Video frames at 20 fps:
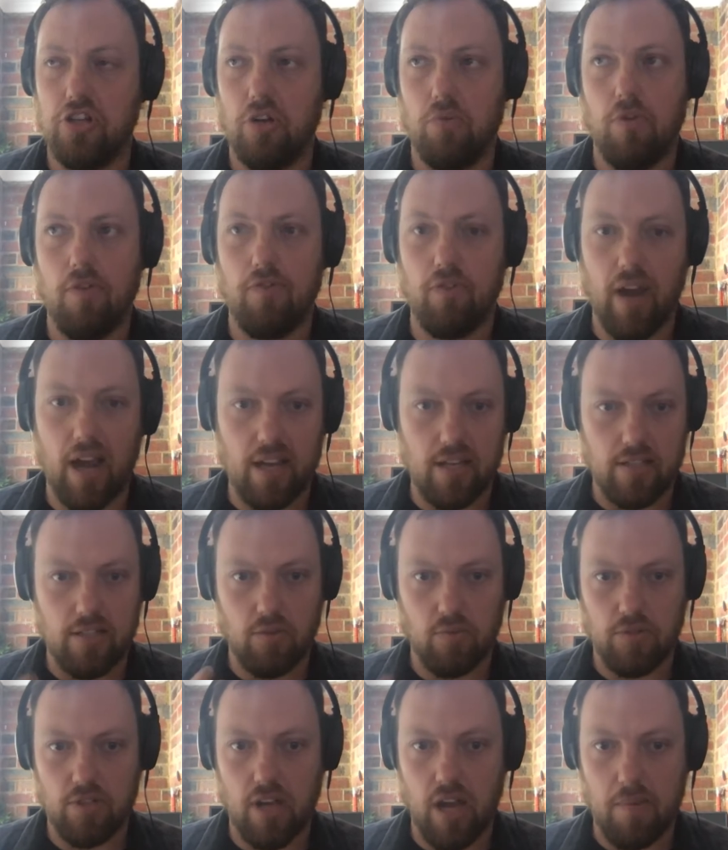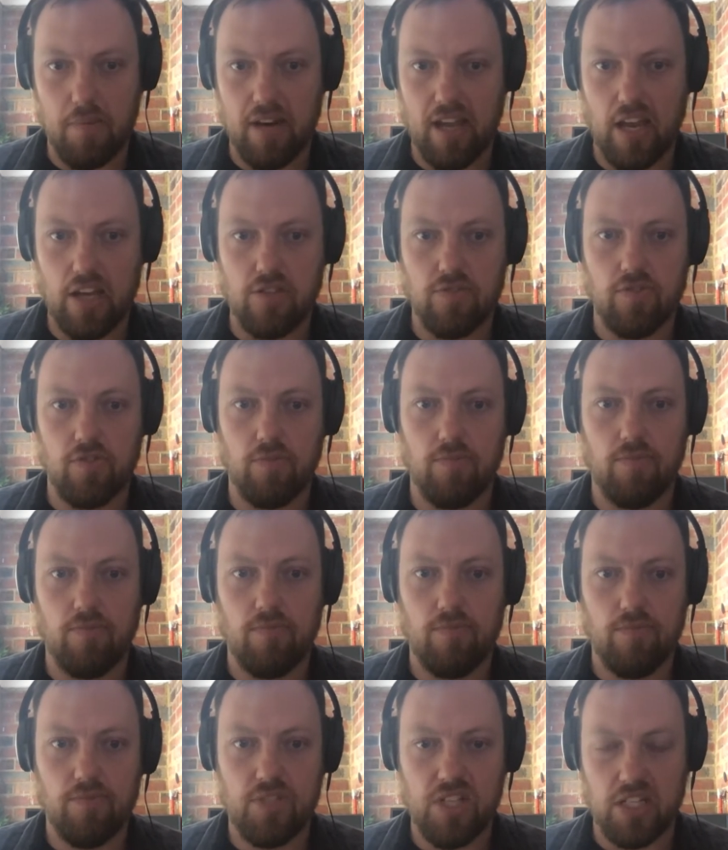You know, we've raised the retirement age from
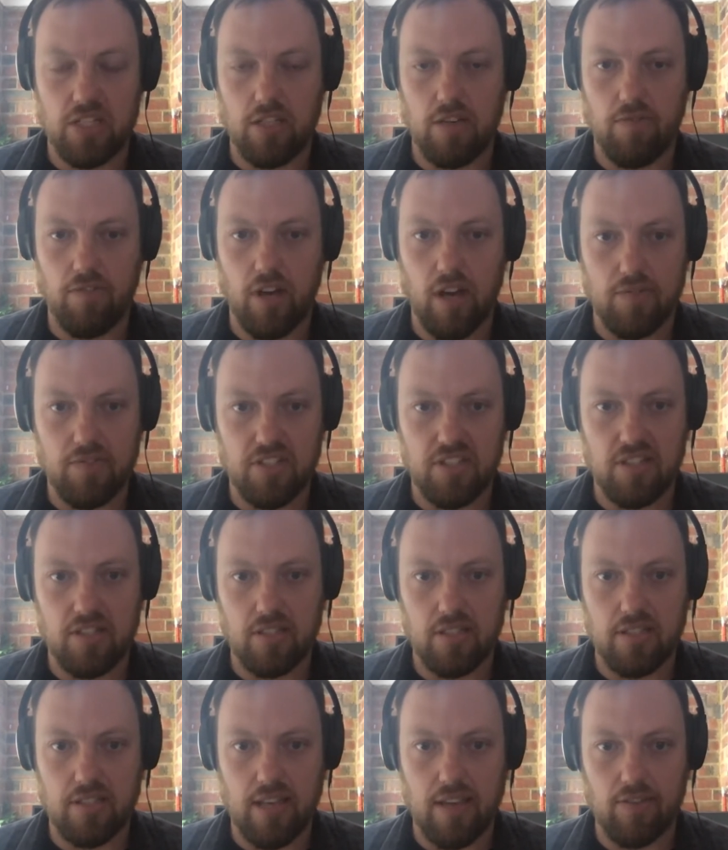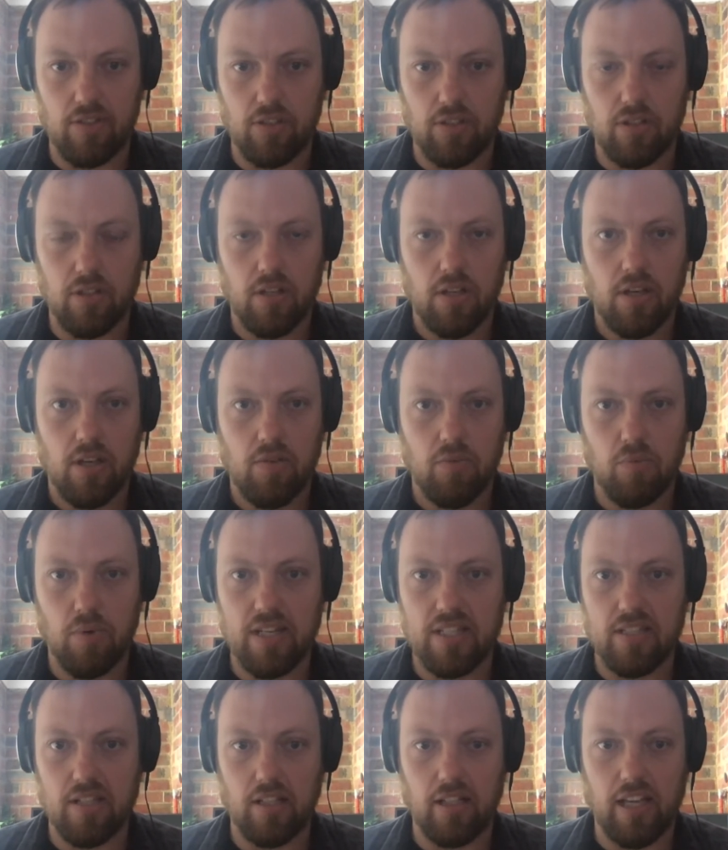65 to 67
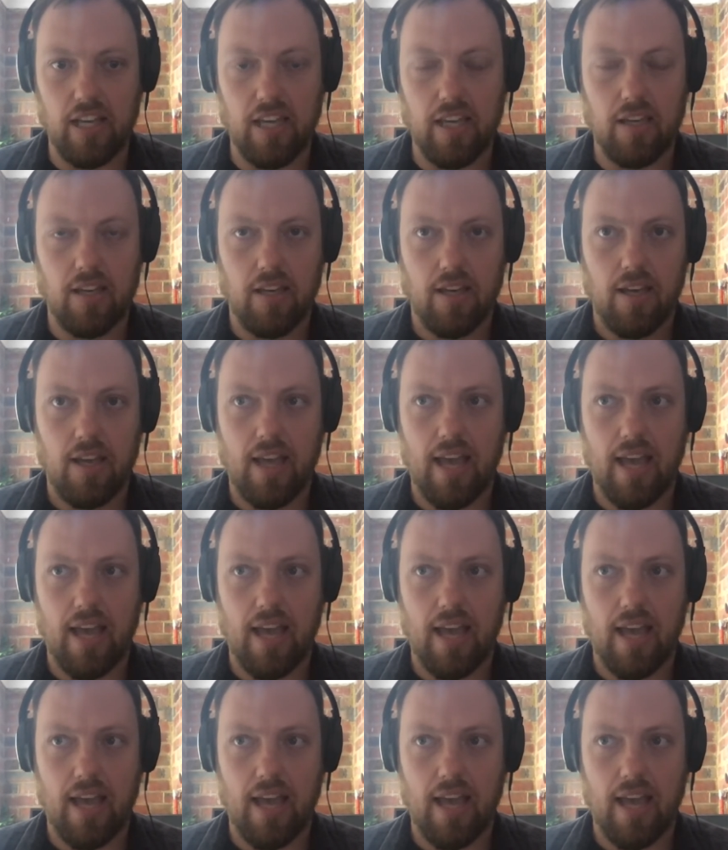recently.